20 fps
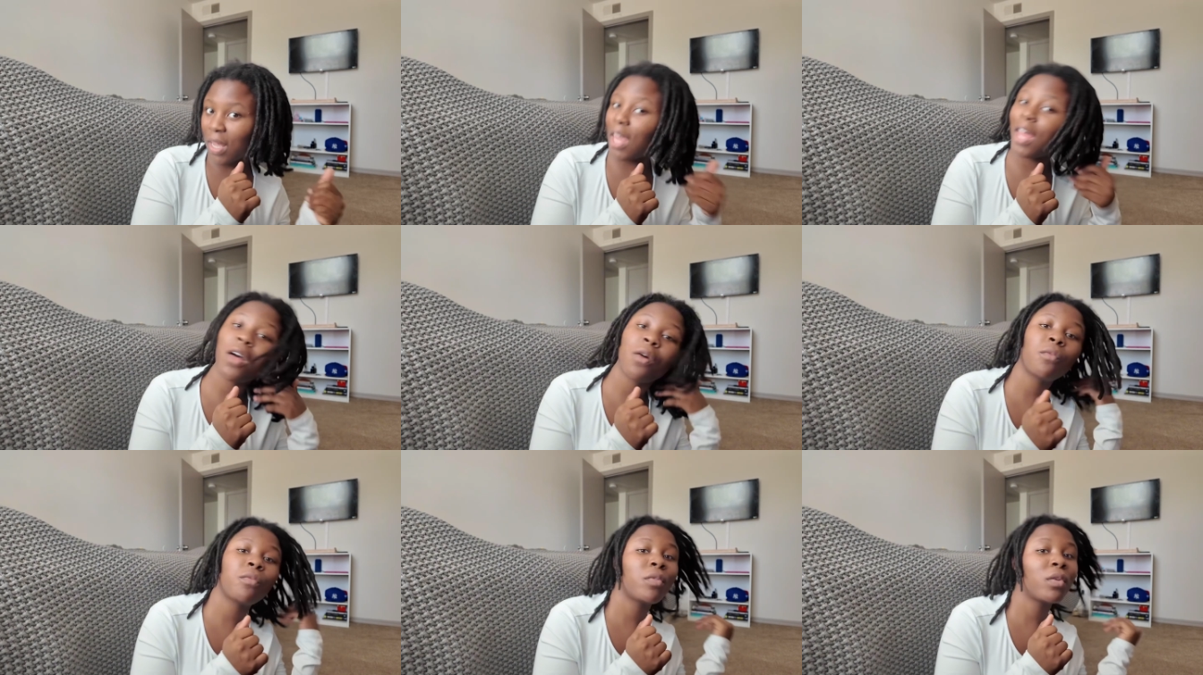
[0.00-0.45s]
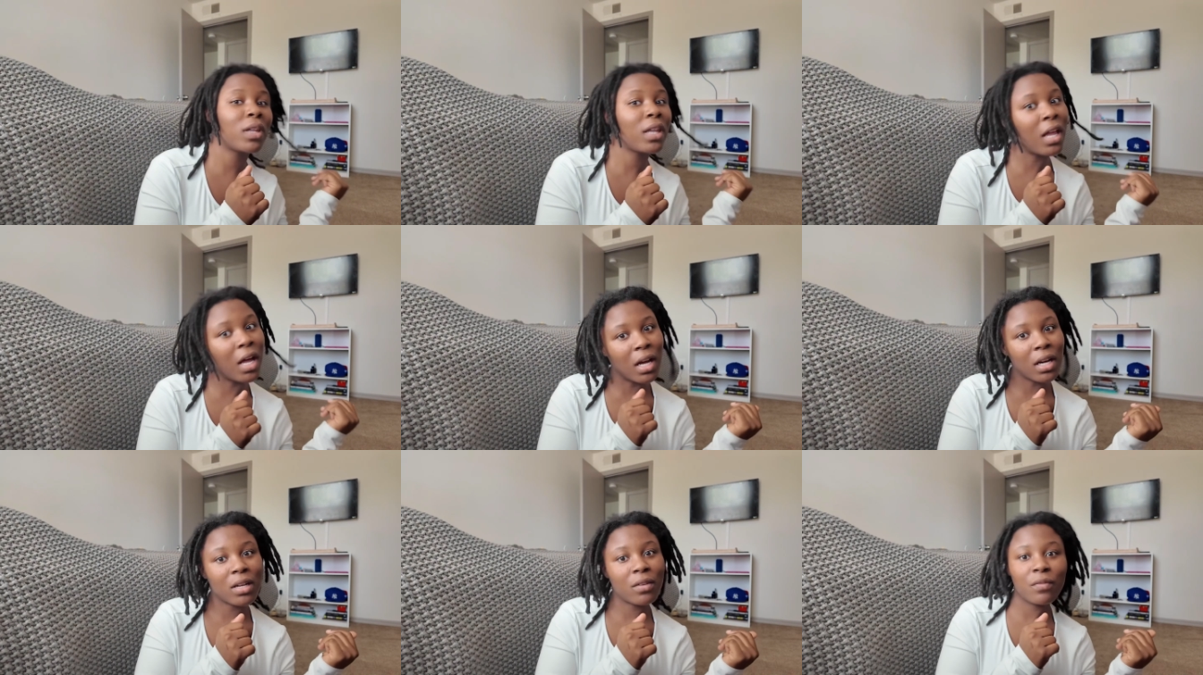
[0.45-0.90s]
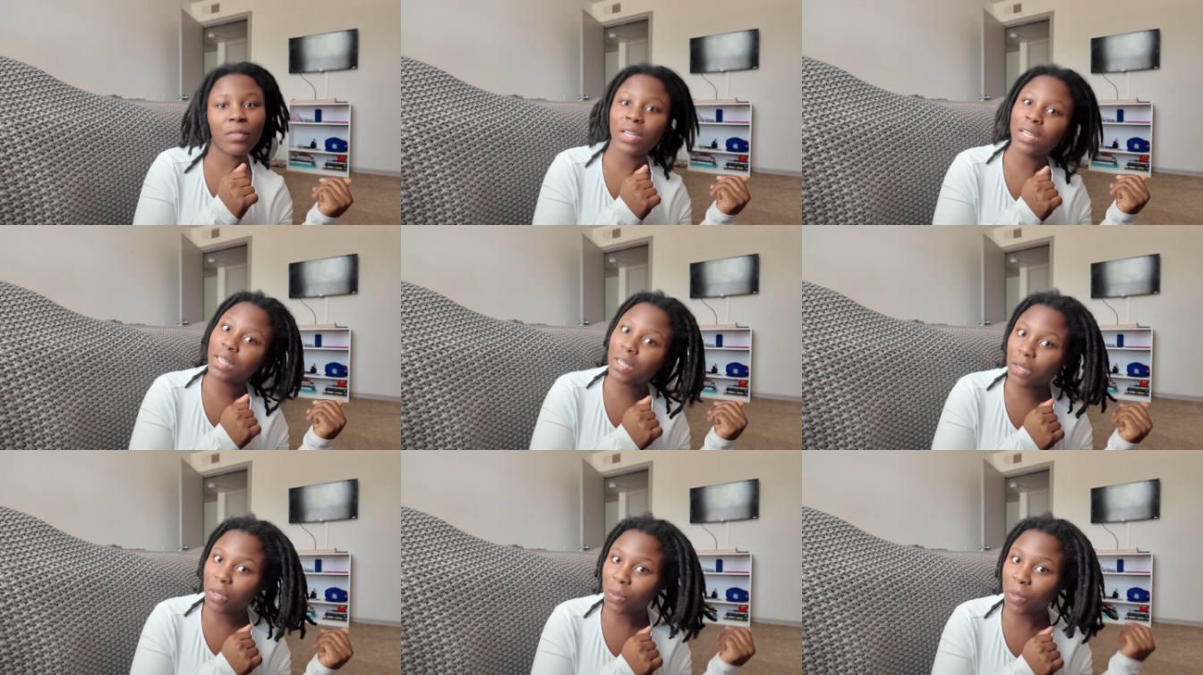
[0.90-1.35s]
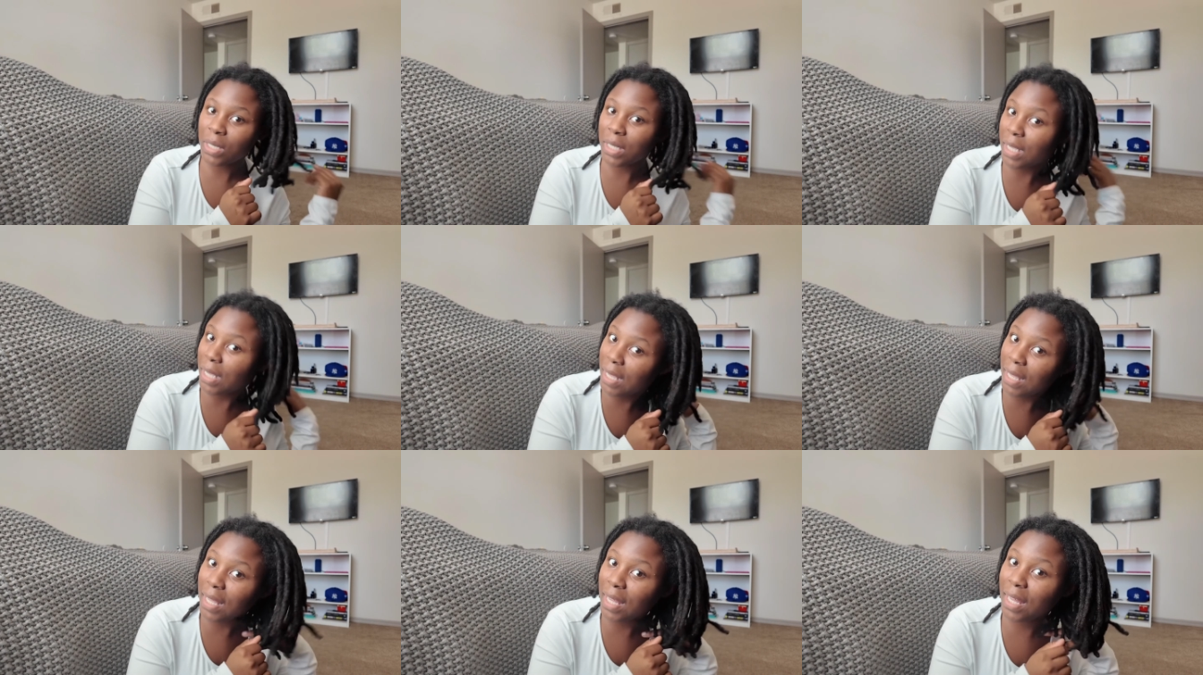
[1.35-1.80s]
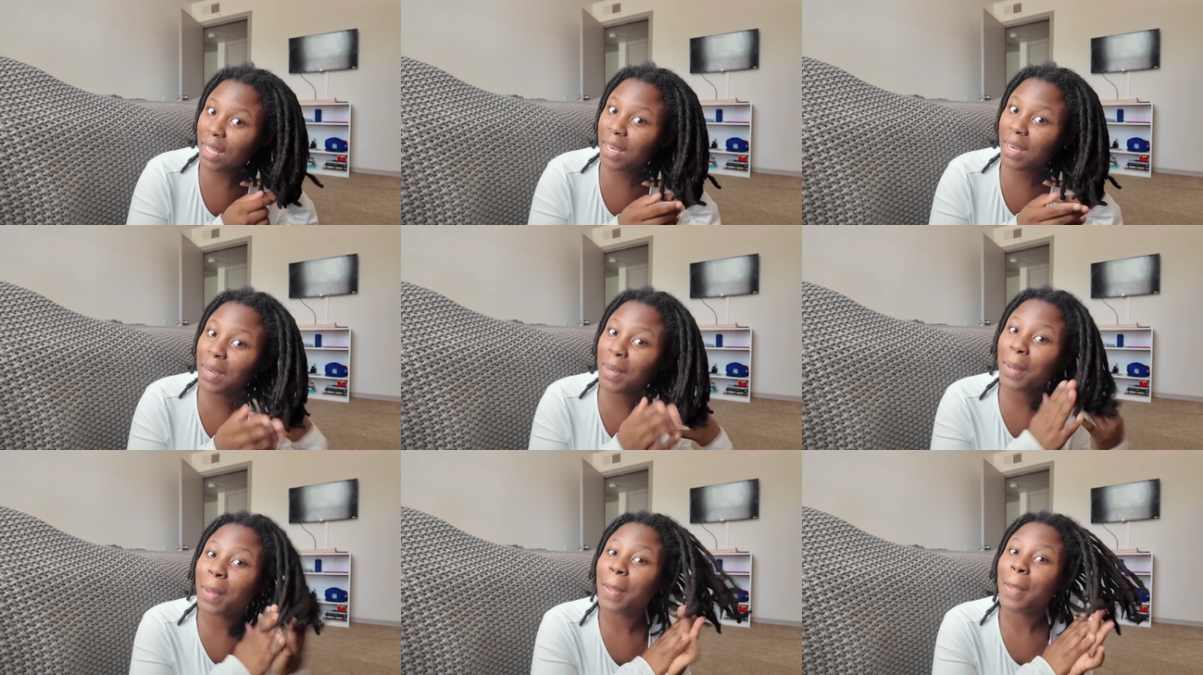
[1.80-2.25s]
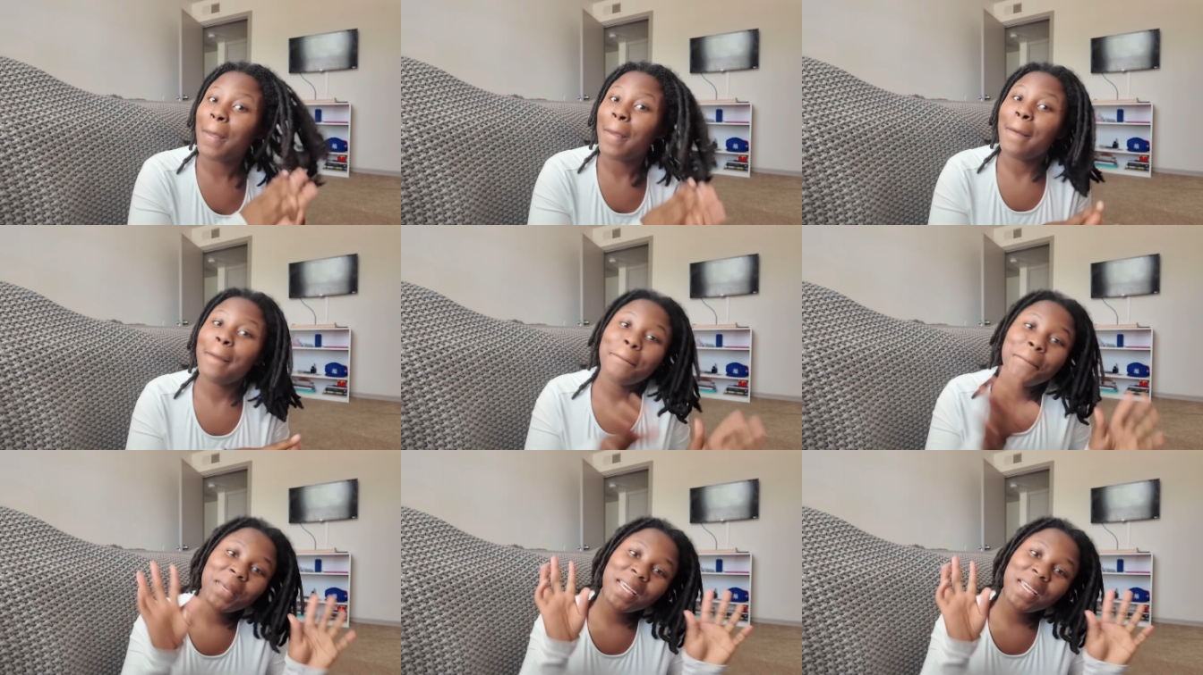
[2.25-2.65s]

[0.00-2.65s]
helpful loc video again